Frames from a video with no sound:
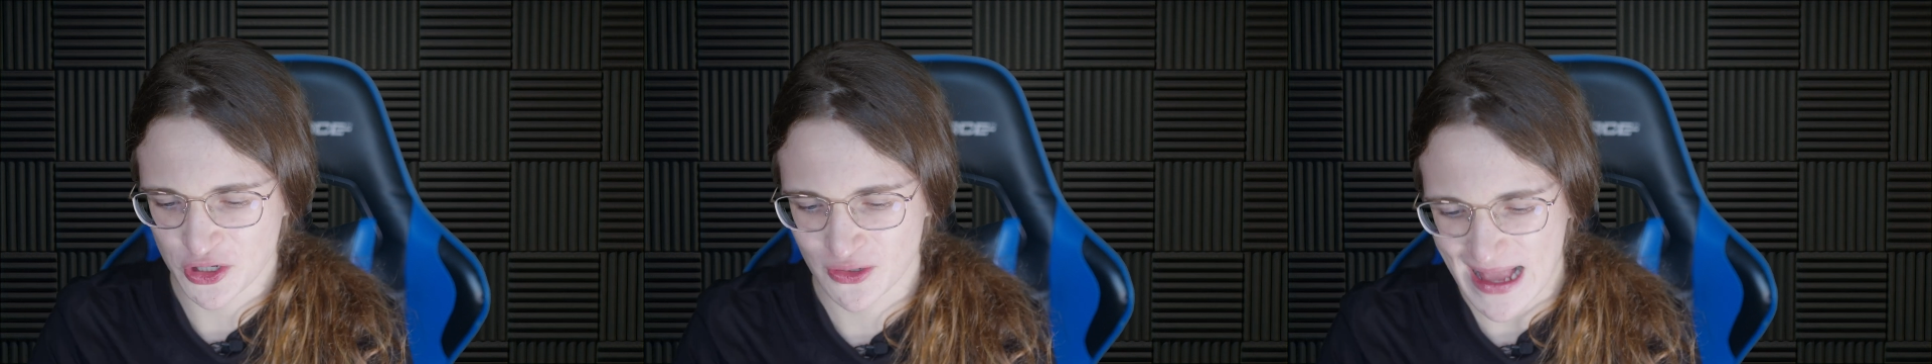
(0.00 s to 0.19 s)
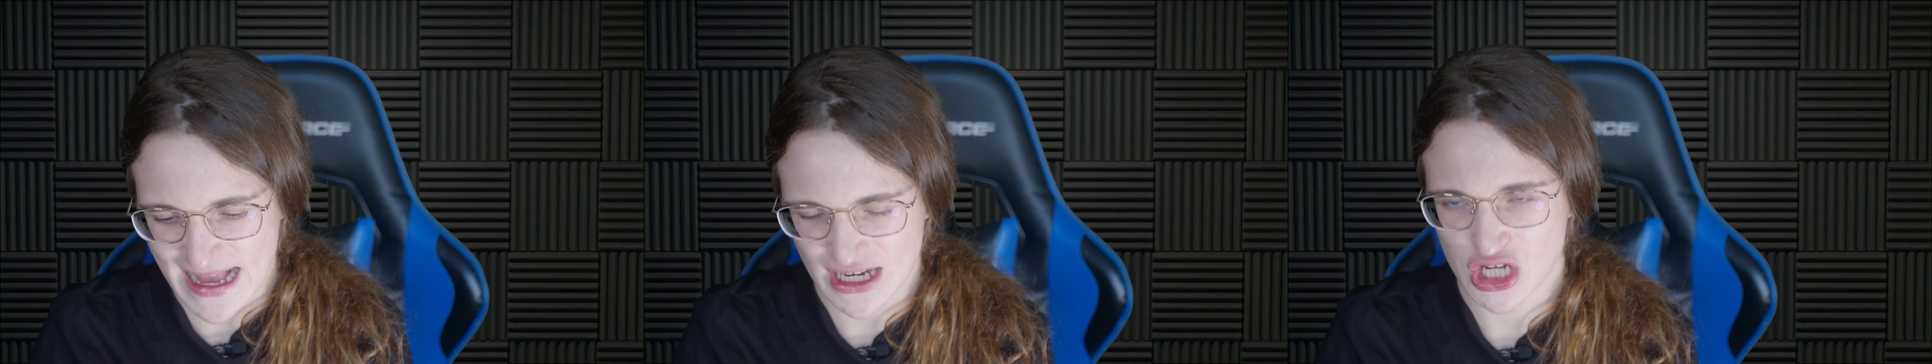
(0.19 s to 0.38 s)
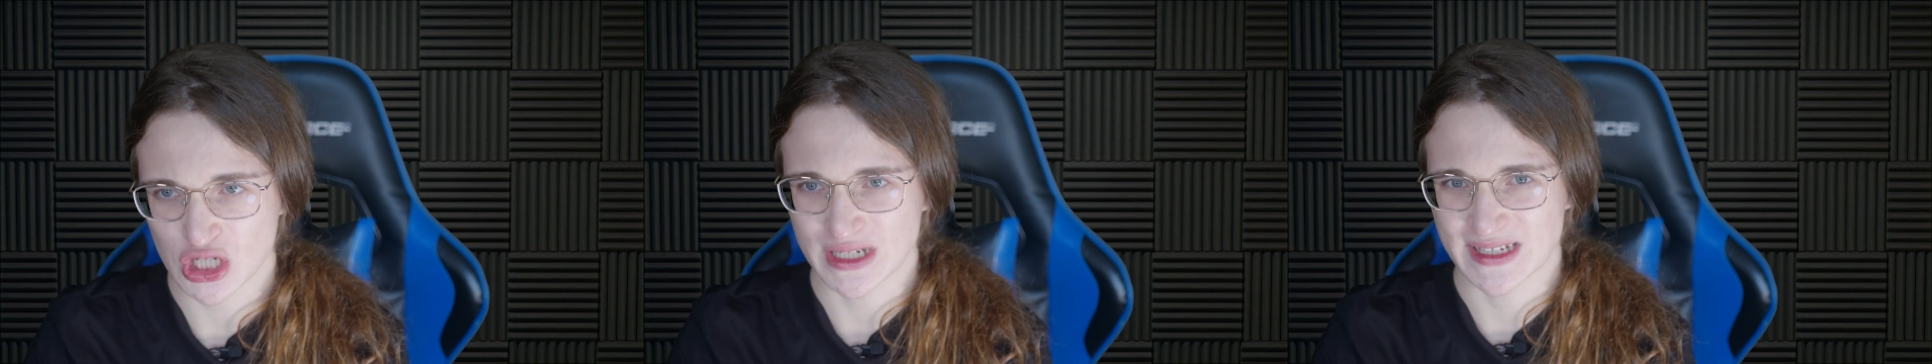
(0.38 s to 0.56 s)
to
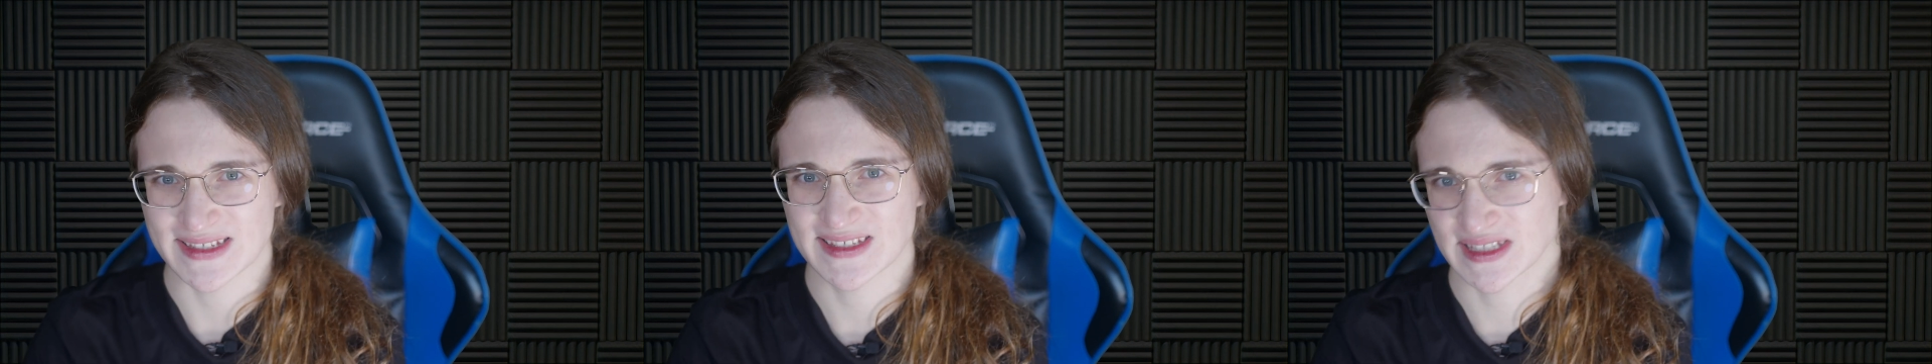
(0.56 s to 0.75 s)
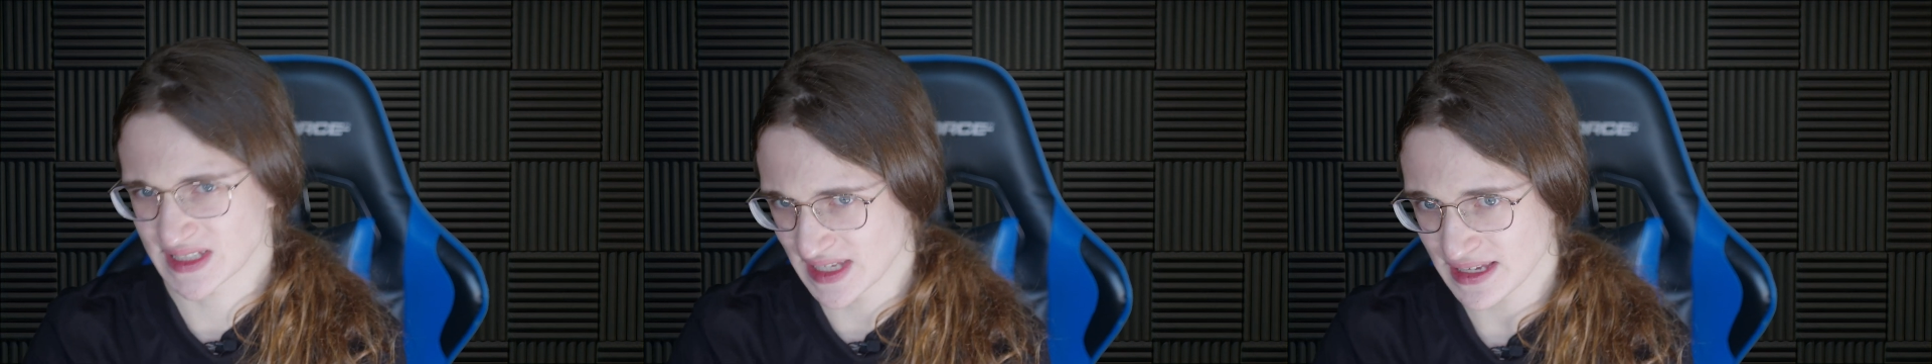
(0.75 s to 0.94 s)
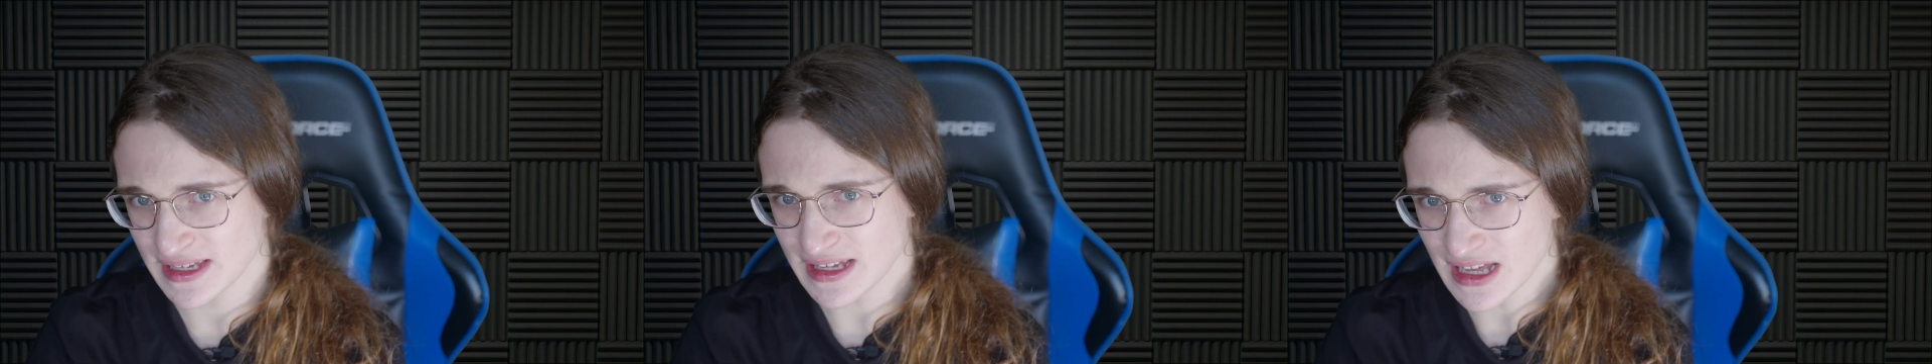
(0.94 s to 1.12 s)
actually
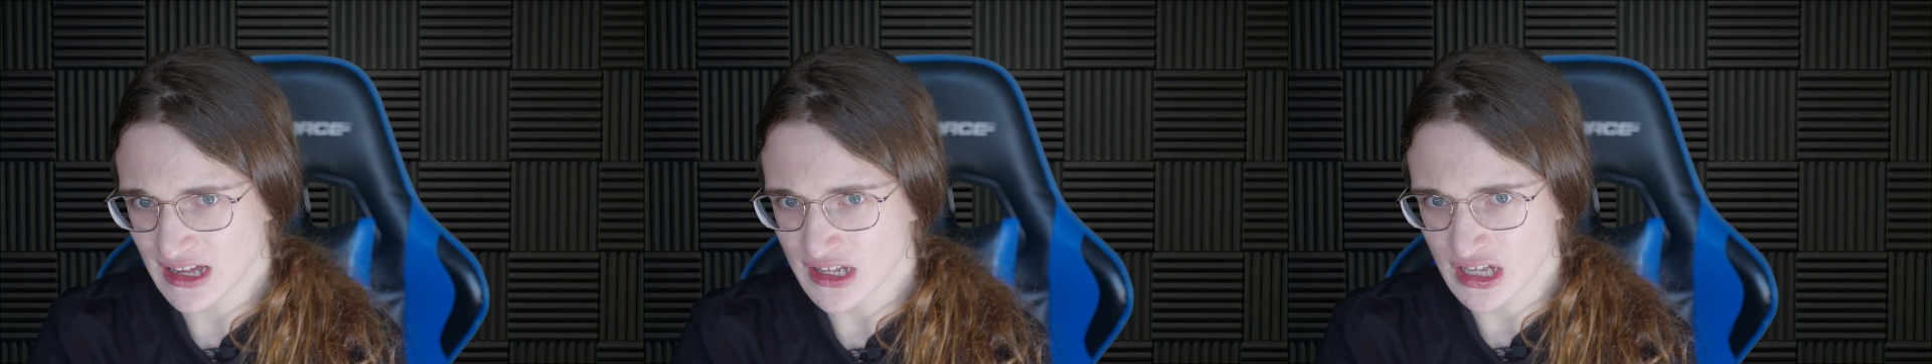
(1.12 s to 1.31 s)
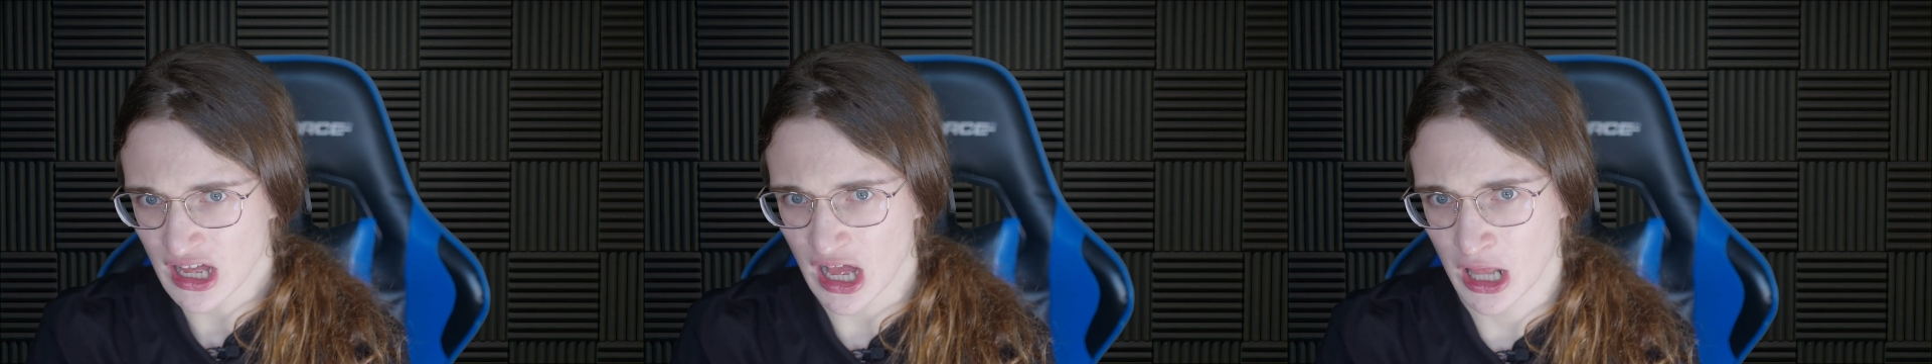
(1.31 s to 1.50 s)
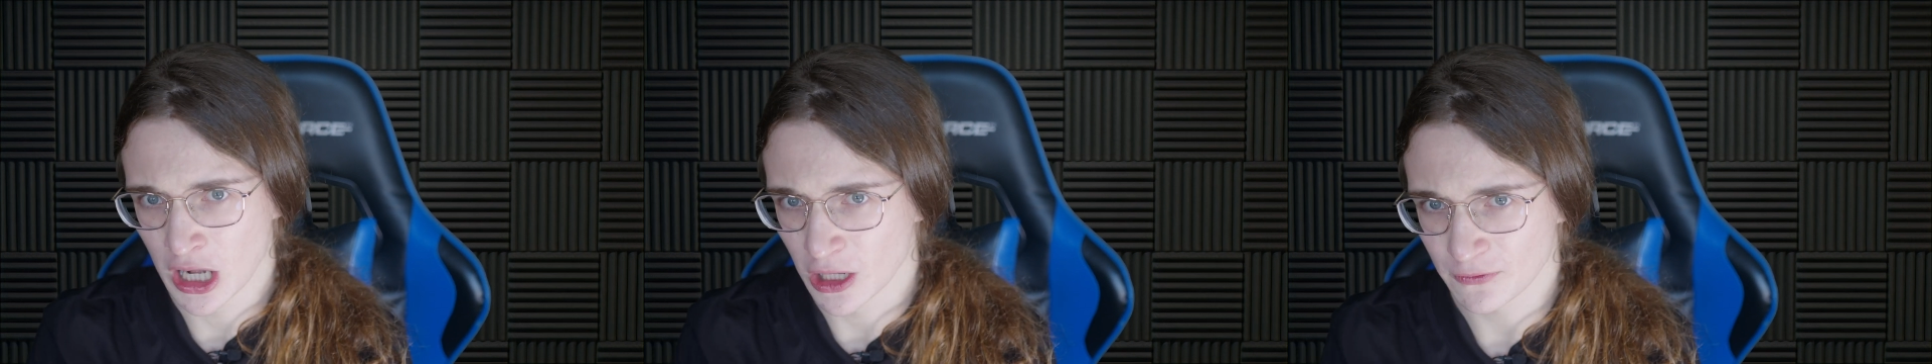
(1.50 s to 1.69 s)
see
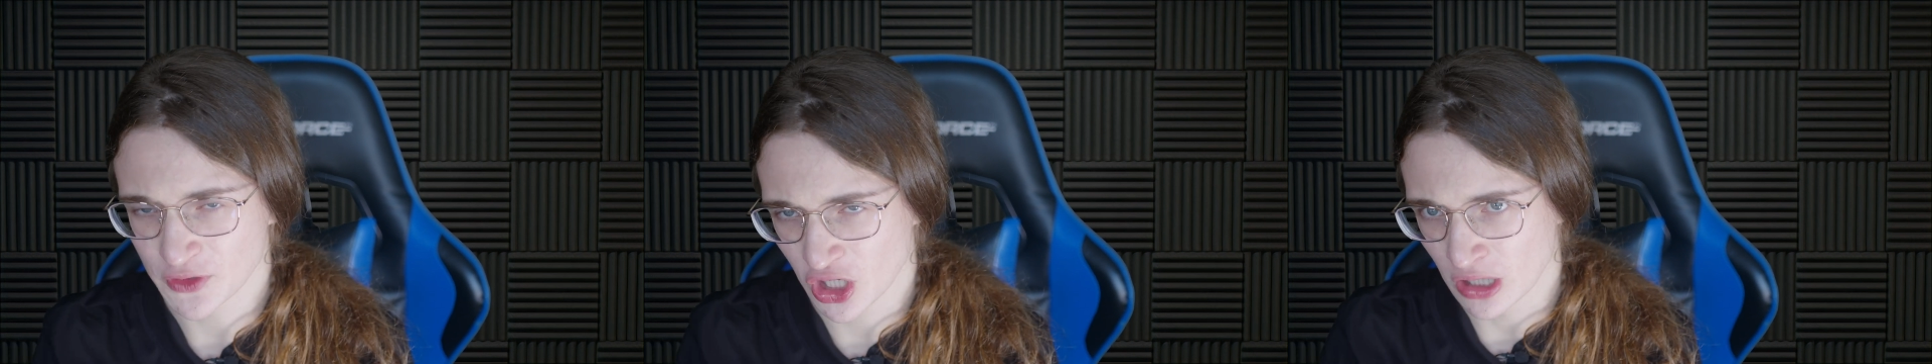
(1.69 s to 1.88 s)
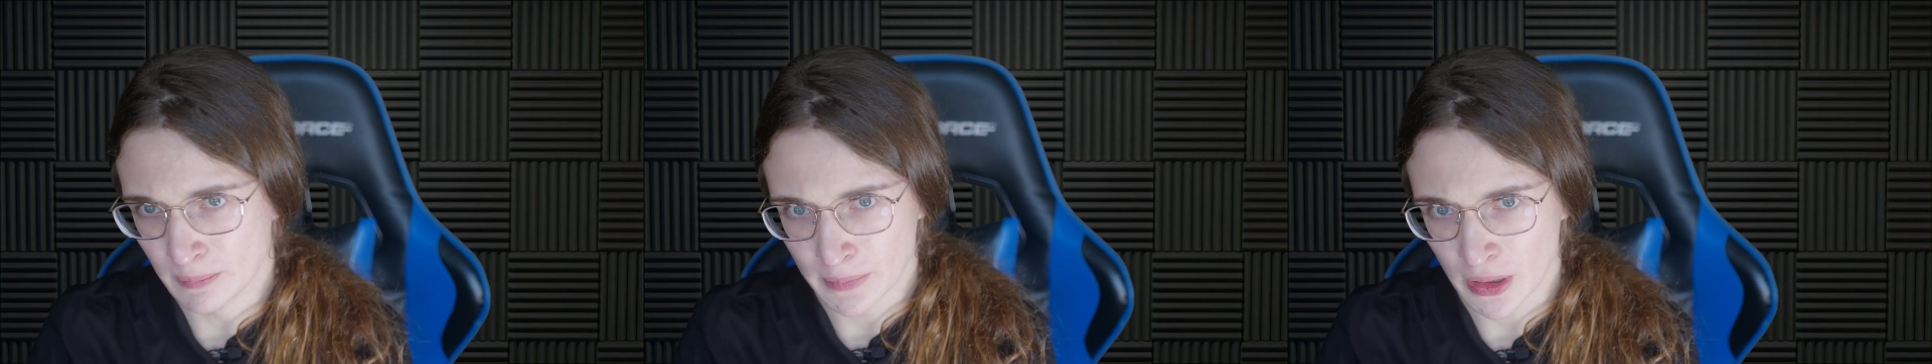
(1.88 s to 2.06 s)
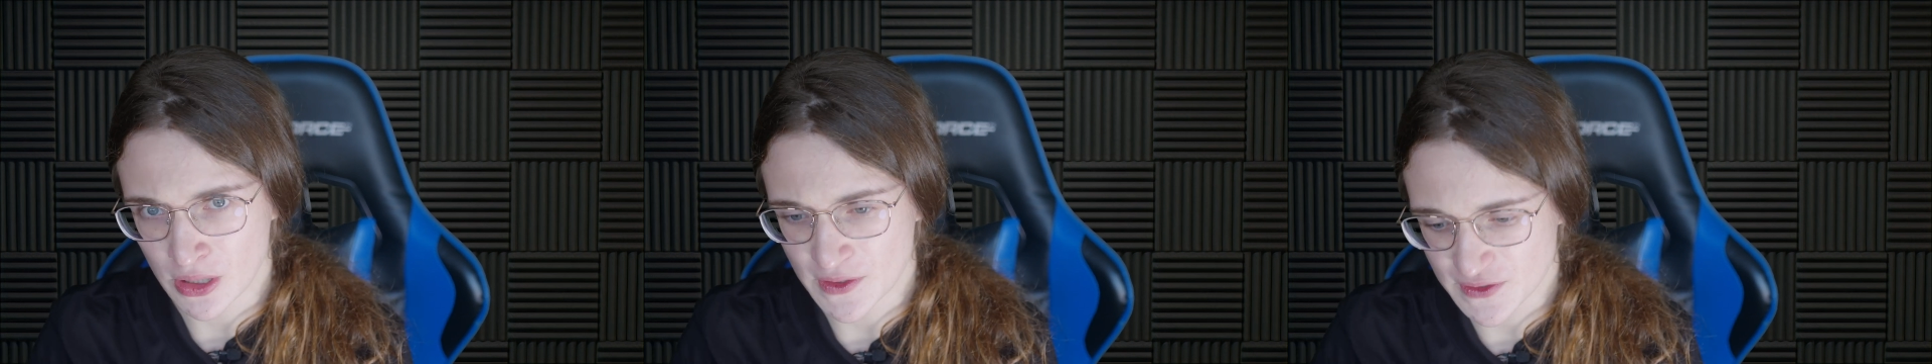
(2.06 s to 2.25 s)
a lot of the
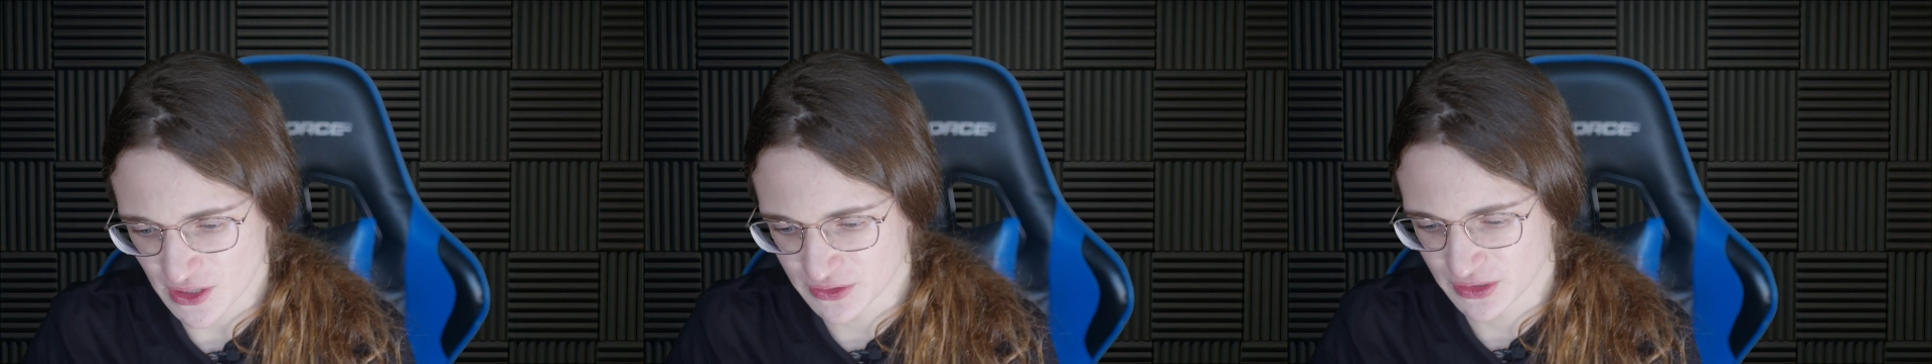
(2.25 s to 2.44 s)
components